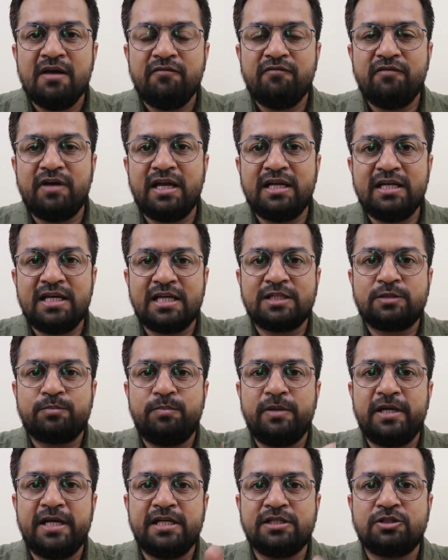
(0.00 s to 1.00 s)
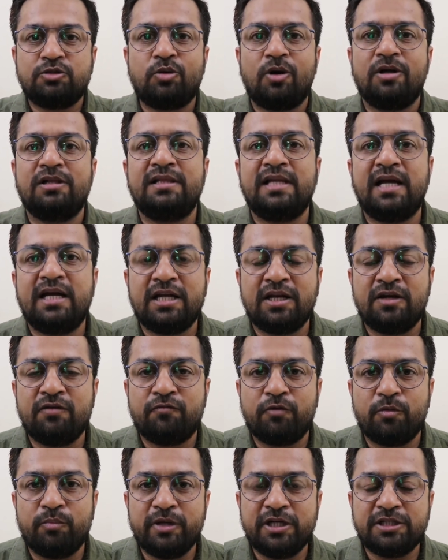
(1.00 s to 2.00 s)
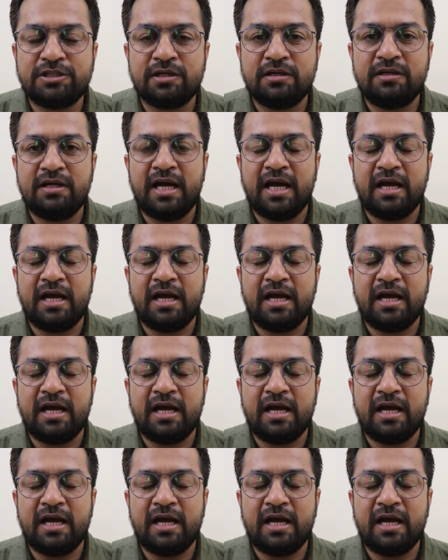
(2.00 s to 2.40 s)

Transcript: where he has placed all that information,